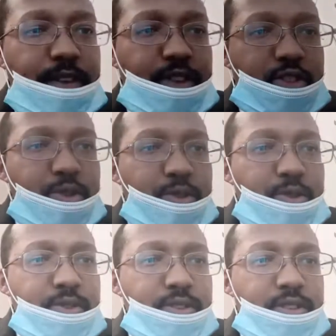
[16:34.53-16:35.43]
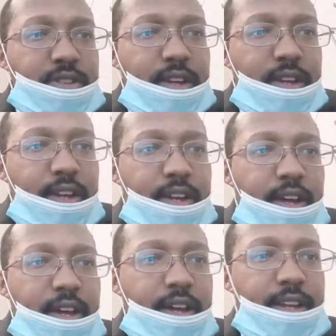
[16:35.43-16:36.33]
True News
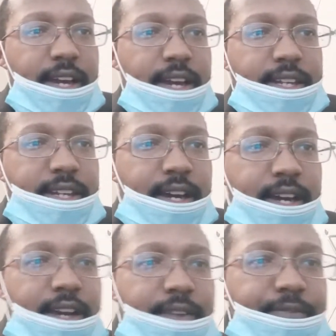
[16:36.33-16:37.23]
99.